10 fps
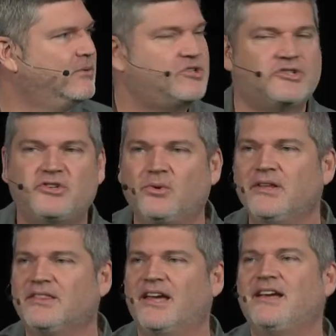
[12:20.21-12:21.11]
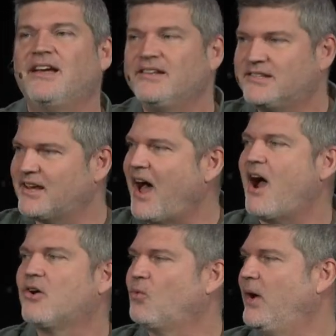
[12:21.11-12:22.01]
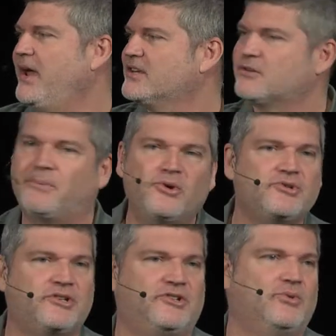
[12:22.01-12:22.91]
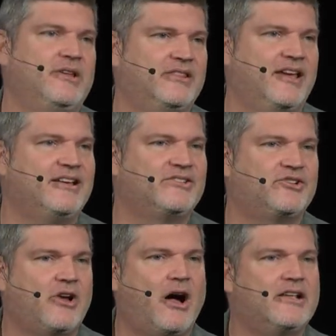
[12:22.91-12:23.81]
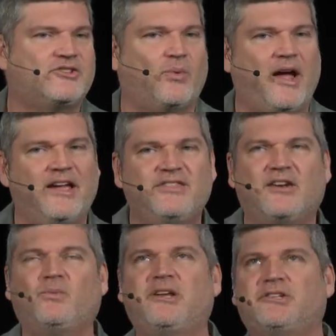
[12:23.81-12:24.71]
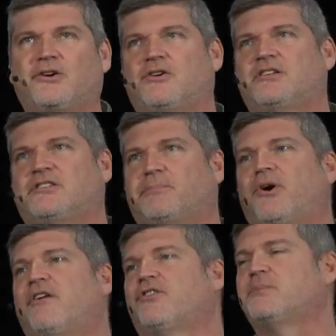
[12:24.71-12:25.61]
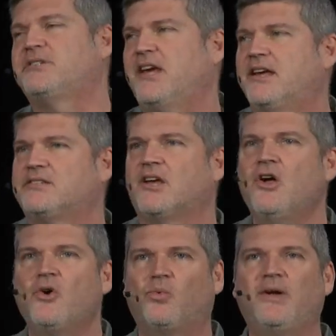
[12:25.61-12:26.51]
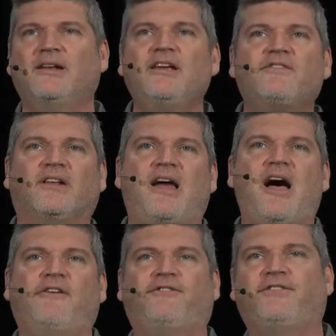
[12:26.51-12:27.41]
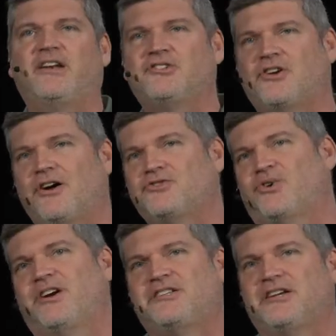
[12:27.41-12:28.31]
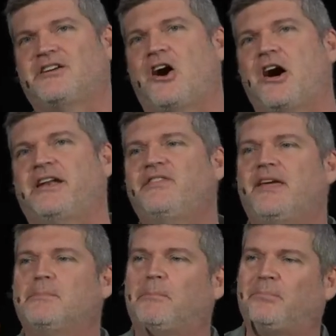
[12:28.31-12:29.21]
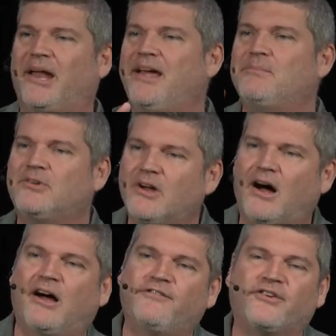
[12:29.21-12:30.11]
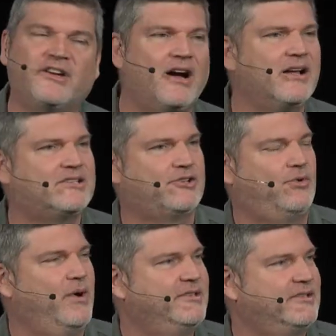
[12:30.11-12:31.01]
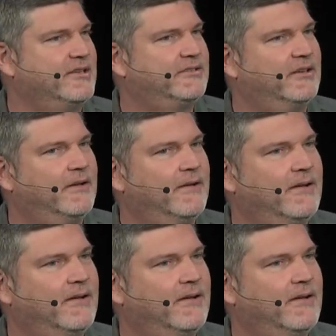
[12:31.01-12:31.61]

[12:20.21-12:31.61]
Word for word: which is doing things our way as opposed to doing things God's way. And then we turn, as the proverb says, we live a life that is contrary to God and then blame God for the consequences.